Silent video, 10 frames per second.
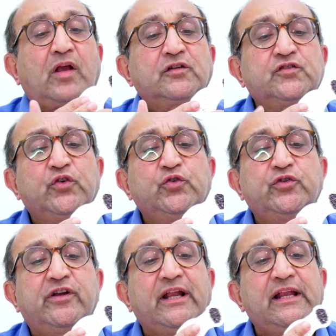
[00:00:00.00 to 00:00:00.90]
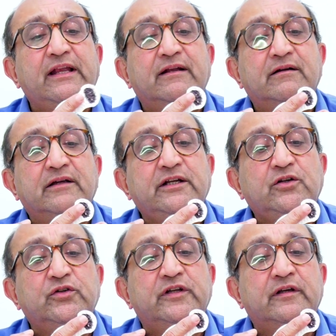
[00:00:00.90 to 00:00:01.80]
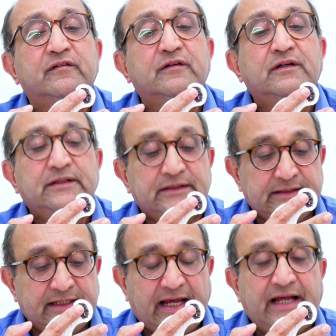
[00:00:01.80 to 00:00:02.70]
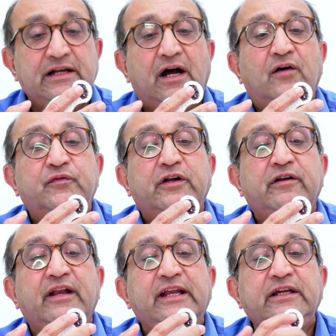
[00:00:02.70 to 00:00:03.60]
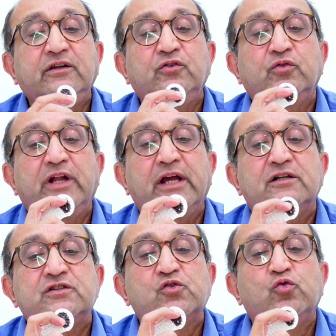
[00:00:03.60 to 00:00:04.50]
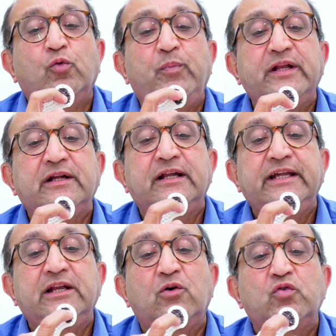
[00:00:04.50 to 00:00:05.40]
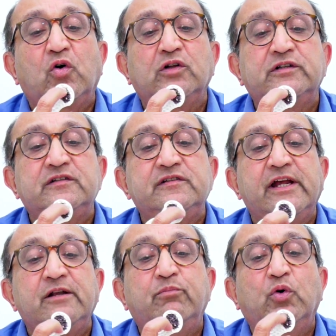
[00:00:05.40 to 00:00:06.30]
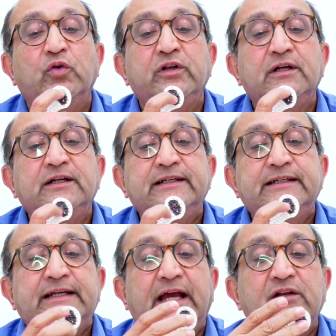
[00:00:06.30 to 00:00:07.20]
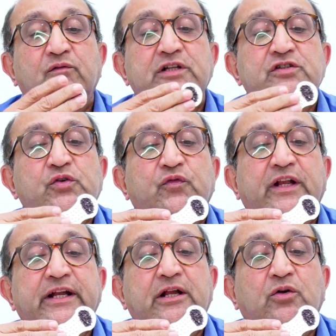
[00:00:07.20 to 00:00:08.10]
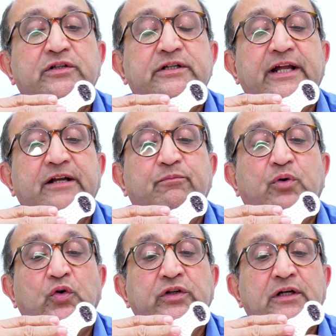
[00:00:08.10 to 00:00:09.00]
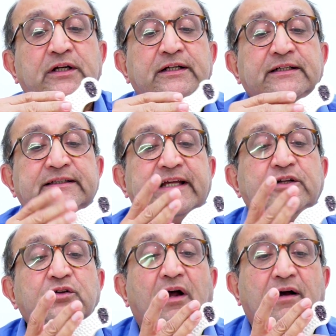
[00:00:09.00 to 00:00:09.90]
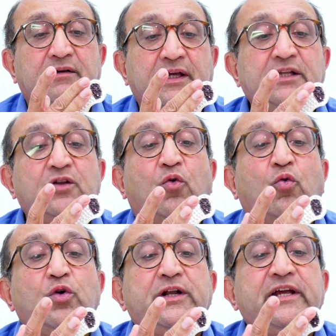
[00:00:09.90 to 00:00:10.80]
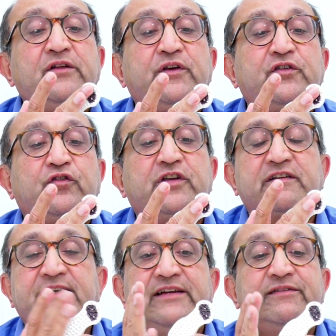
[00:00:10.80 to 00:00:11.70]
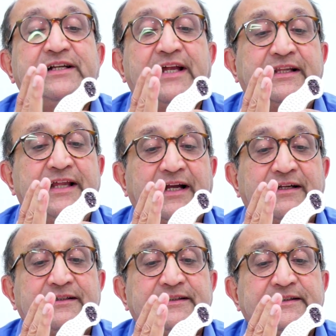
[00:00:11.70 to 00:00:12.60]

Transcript: So you drill into this, and after drilling you take a scoop and clean out all this dead bone, and once you've cleaned out the dead bone, then in the old days we used to just leave it at that.